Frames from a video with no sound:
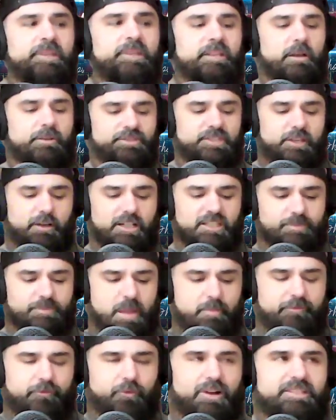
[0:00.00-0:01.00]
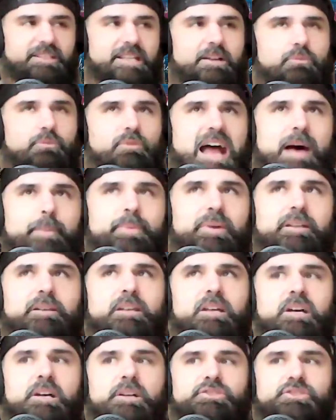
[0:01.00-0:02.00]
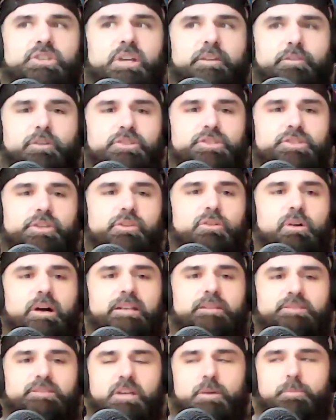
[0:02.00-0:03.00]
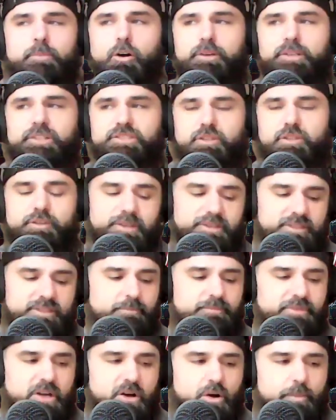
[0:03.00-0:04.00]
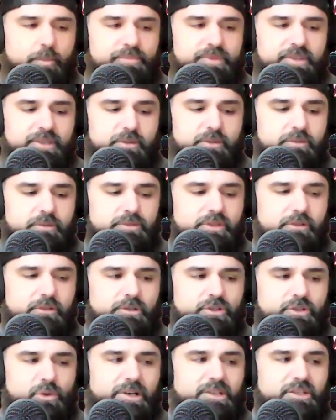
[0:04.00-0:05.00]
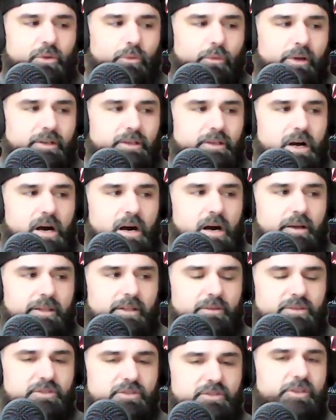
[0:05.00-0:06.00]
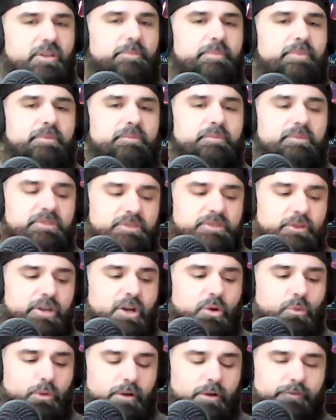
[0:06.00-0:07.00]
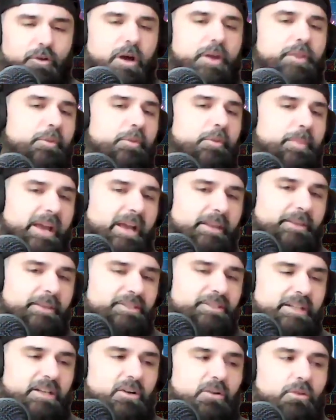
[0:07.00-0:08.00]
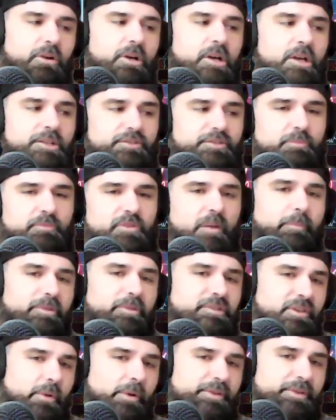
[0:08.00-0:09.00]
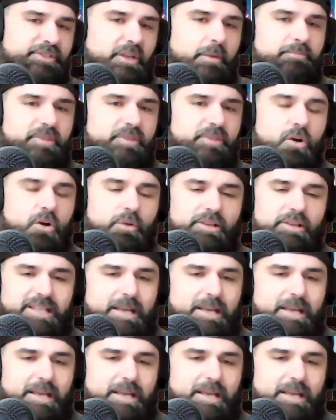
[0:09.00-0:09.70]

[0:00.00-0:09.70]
I was curious, man, before I take Rapid, do you ever do, and some artists do this, some don't, do you enjoy doing studio work for other bands? I know some drummers do it, some don't.